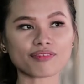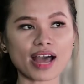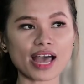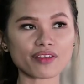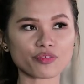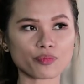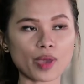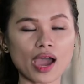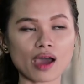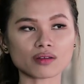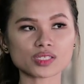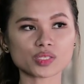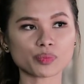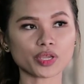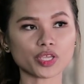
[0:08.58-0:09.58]
5
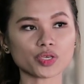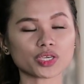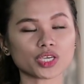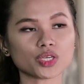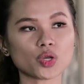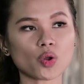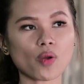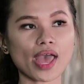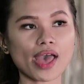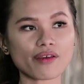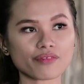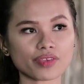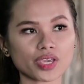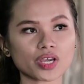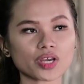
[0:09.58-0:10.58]
pounds, but you can go
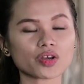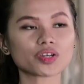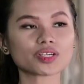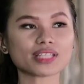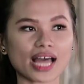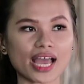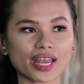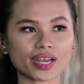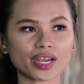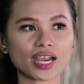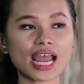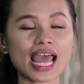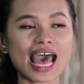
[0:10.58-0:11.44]
heavier or lighter